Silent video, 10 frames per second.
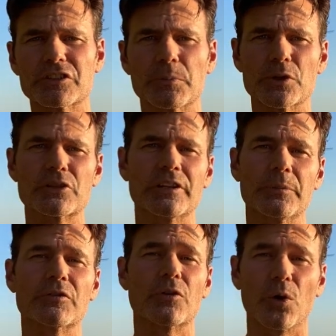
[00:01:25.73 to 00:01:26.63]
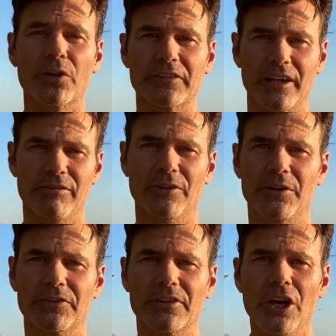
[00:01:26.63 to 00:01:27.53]
exposure limits for all cell
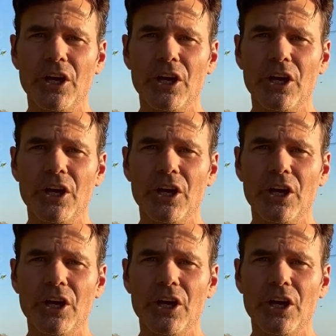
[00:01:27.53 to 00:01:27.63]
phones.